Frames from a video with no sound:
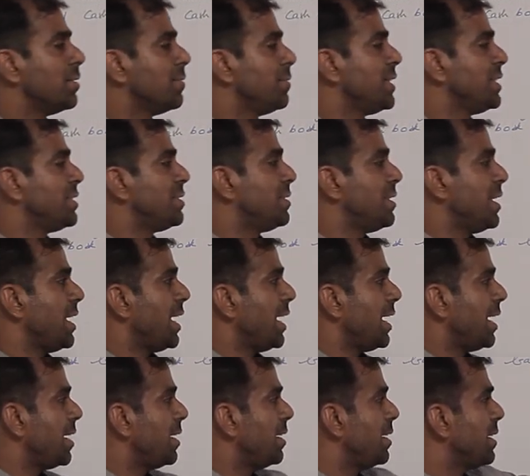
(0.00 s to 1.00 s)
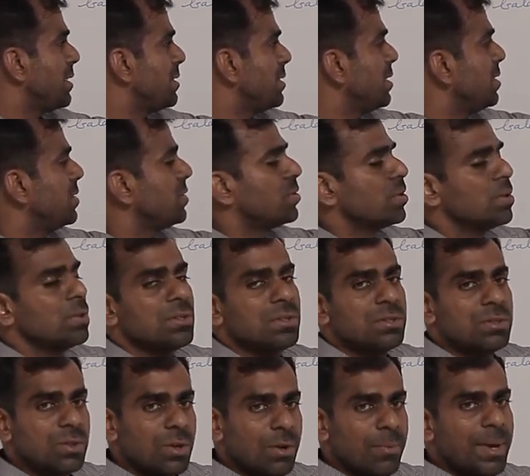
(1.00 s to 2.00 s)
we say a ledger
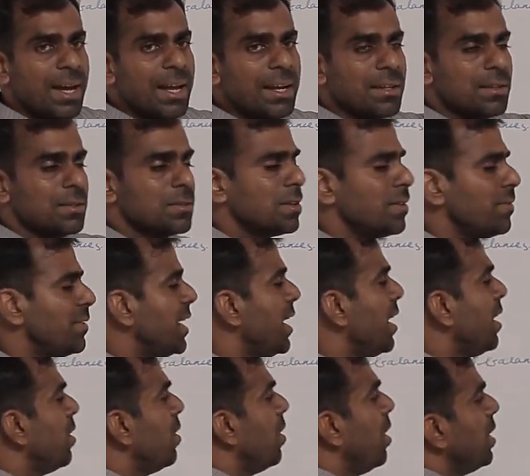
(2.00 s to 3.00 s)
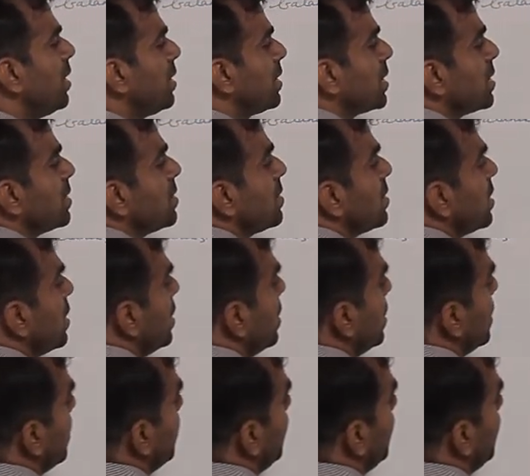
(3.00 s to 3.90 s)
shows no balance. So, we are not concerned